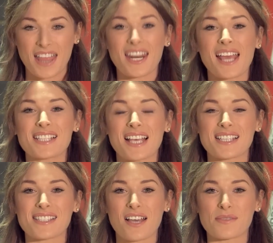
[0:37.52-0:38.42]
The next
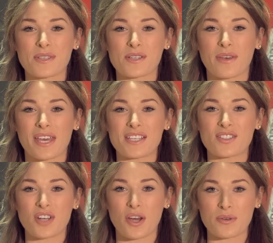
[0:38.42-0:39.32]
exercise we're doing
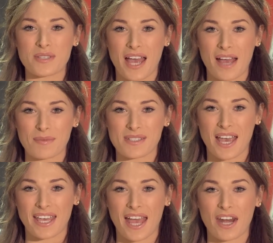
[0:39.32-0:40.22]
is toe taps.
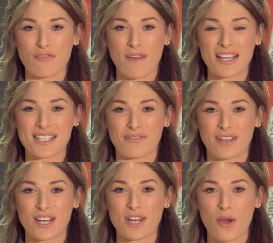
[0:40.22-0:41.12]
Again, a
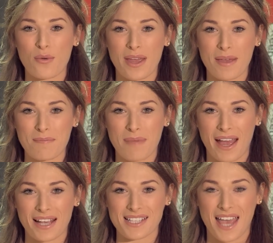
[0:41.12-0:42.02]
relatively low
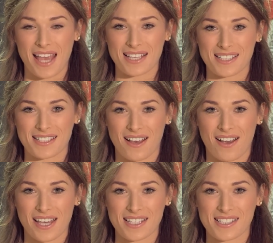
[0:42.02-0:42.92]
impact
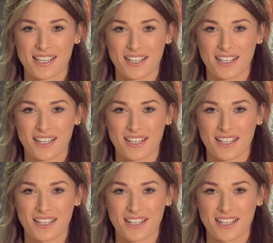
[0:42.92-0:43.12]
exercise.